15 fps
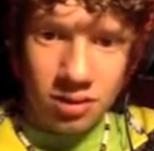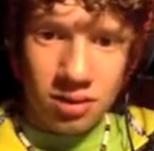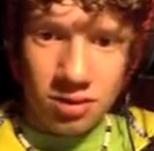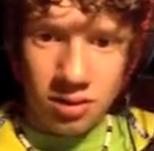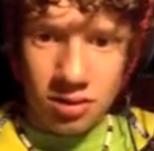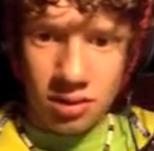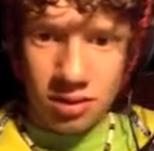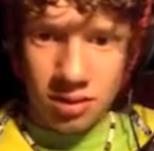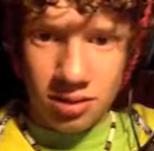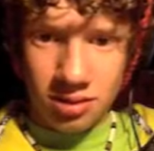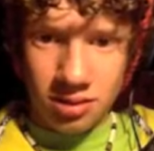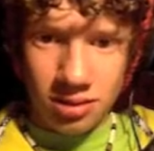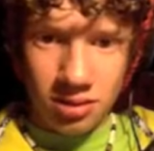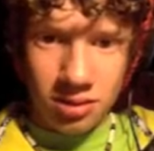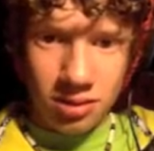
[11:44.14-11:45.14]
Wait, you're
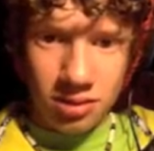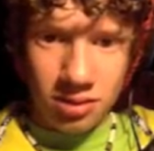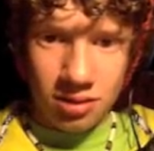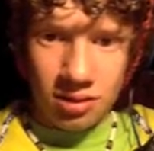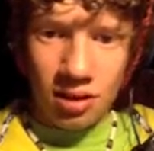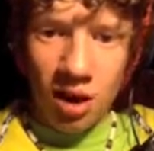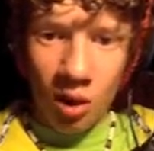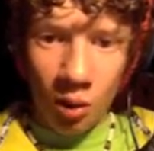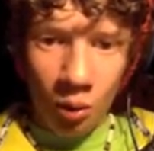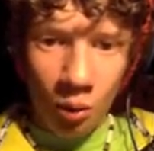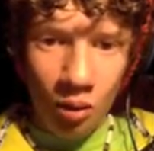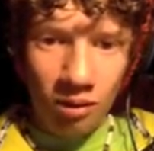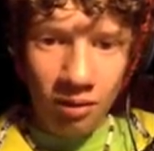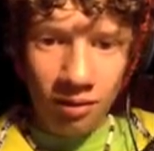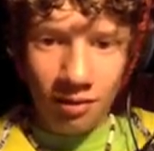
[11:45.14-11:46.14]
serious, aren't you?
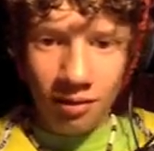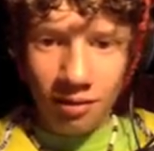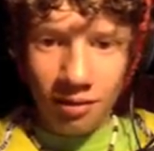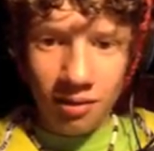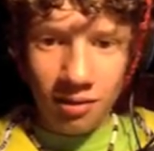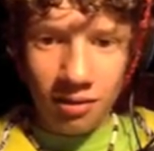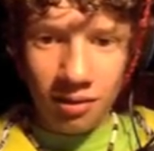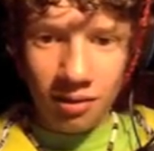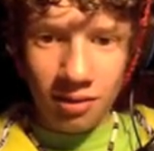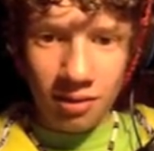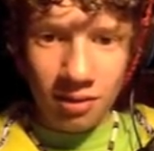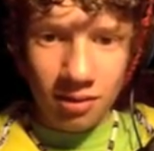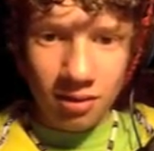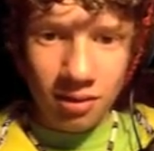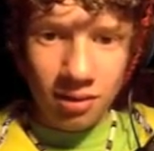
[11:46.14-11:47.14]
No.
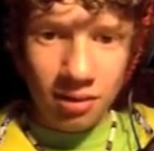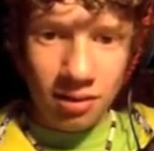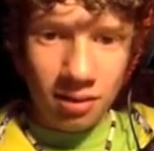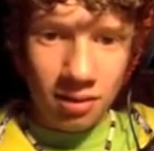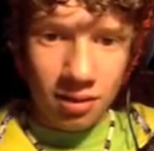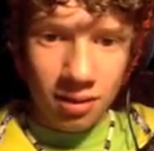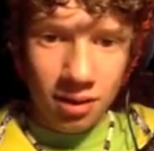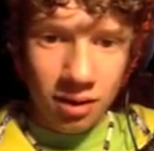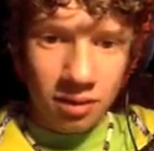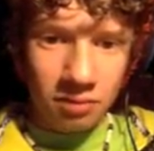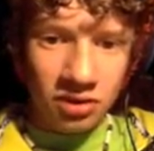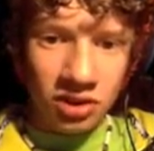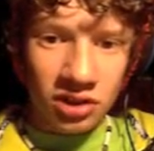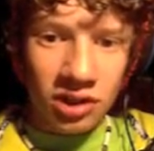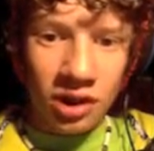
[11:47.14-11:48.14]
Oh.
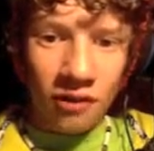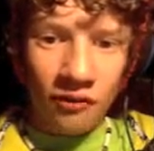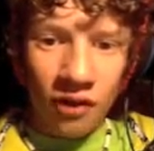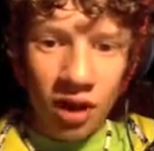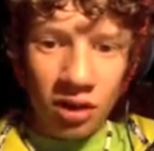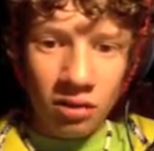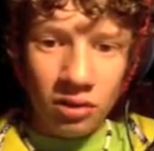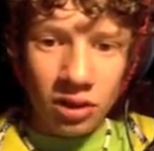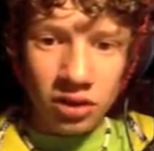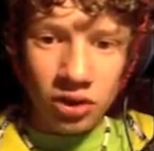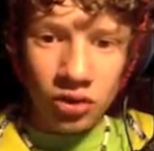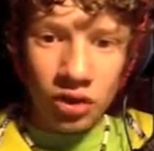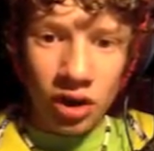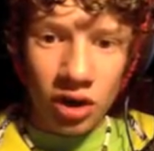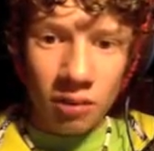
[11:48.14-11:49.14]
I'm just gonna follow
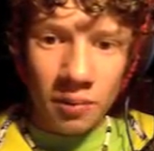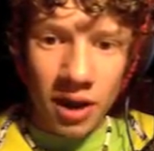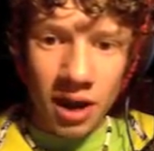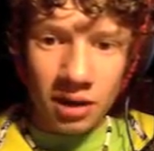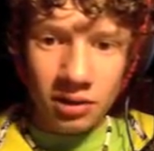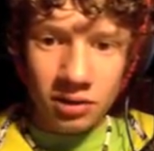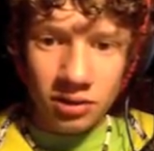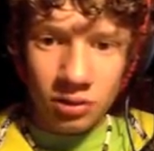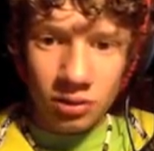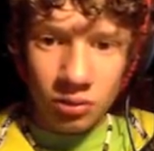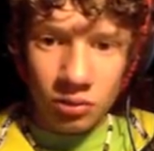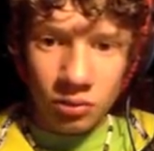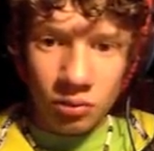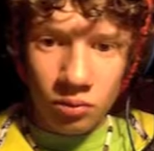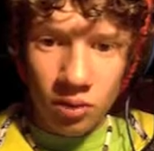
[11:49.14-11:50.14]
this trail back
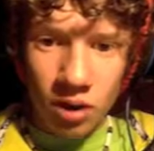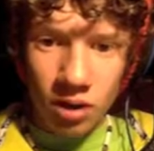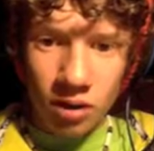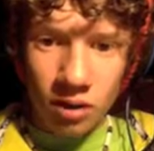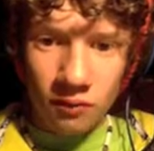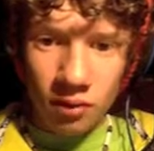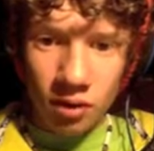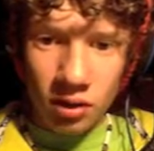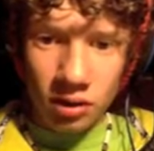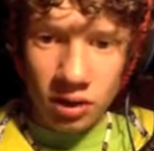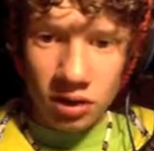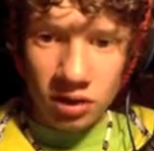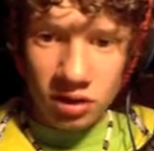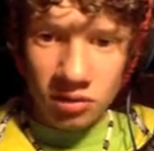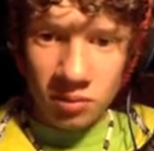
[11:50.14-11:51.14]
to wherever
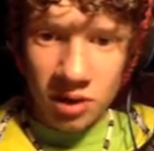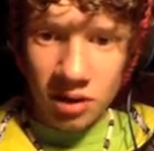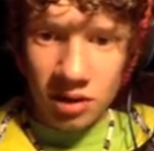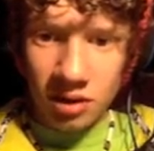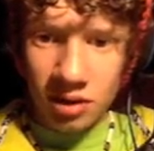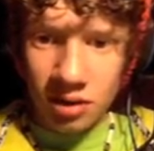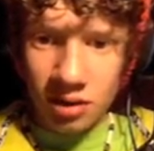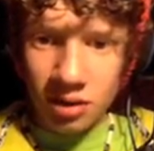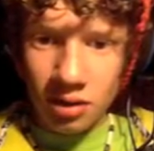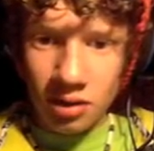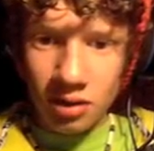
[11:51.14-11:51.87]
it leads me.